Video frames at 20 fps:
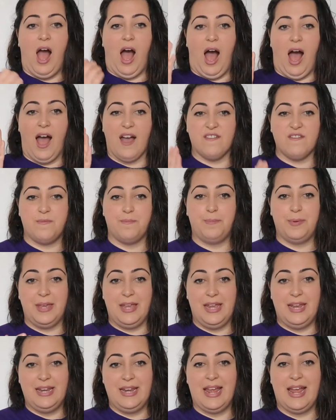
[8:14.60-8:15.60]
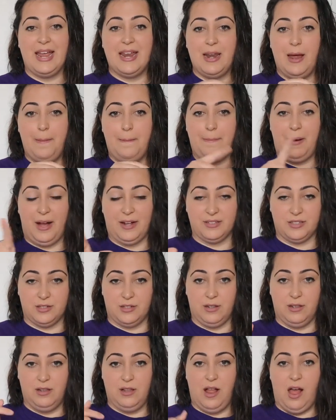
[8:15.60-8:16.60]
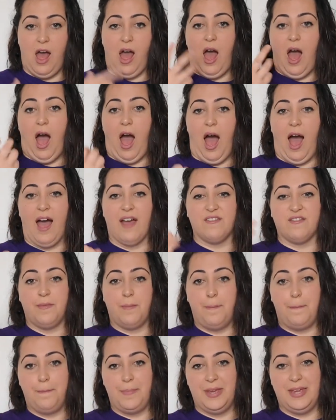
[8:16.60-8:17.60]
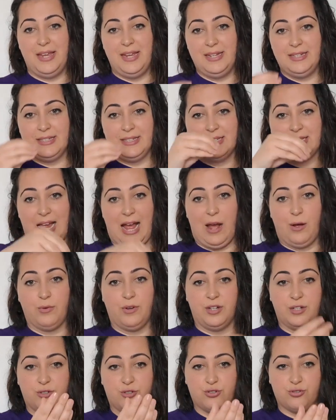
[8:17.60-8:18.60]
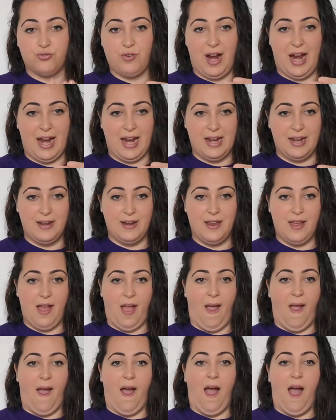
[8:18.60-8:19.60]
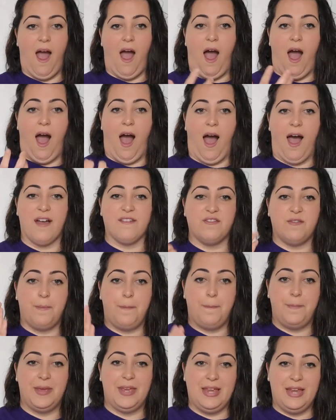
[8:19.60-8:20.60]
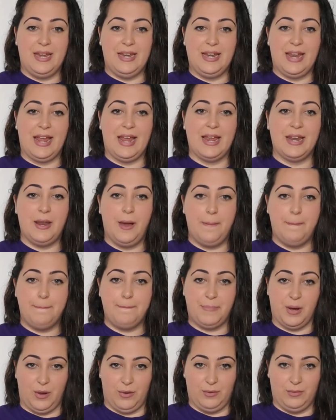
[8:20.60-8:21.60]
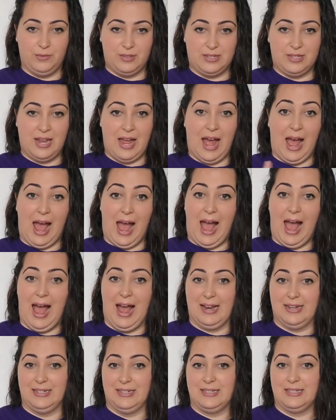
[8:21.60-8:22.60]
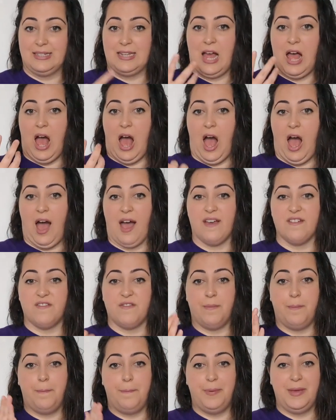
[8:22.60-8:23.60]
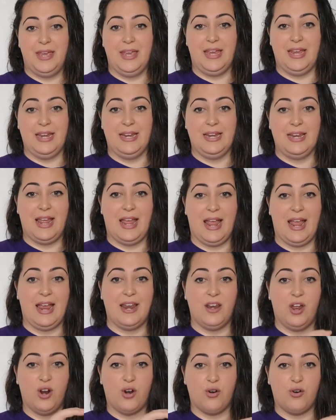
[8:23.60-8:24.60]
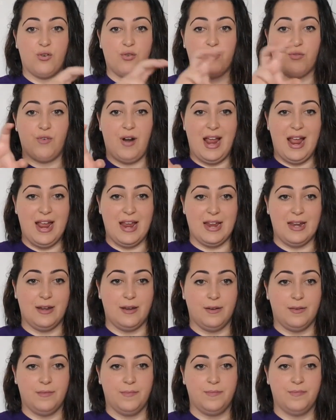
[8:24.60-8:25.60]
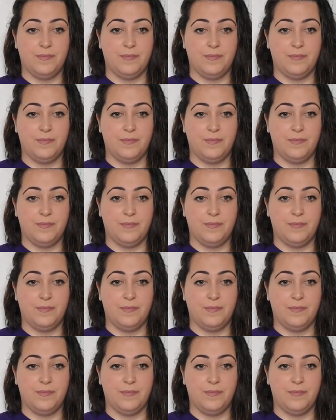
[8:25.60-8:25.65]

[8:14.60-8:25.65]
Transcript: "I've been in a puddle, I've been down a drain, I've been in a boat, and I've been in a crane.